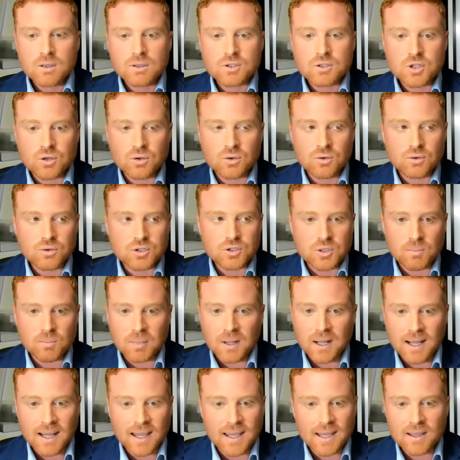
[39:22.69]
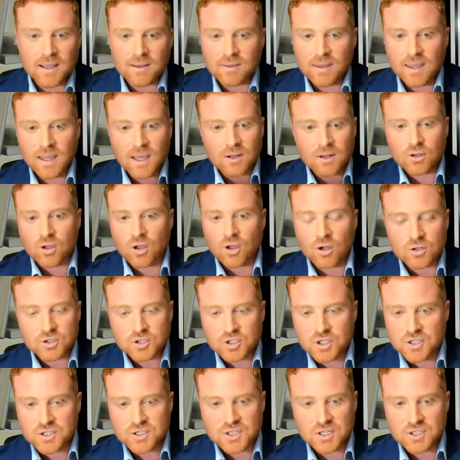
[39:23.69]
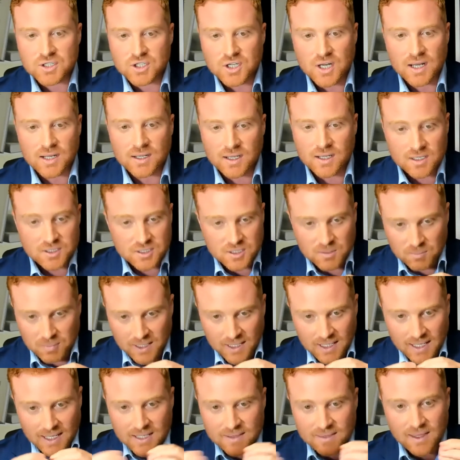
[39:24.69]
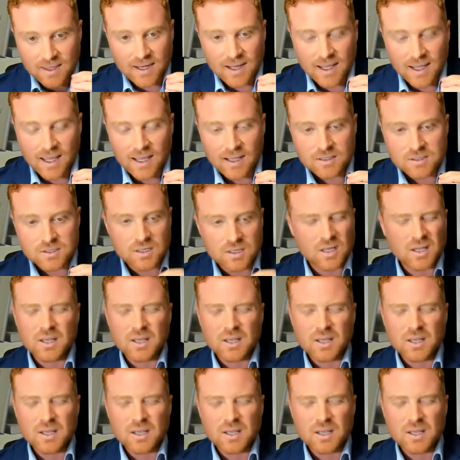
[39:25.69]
to, to play in the unconscious agenda, to play that out,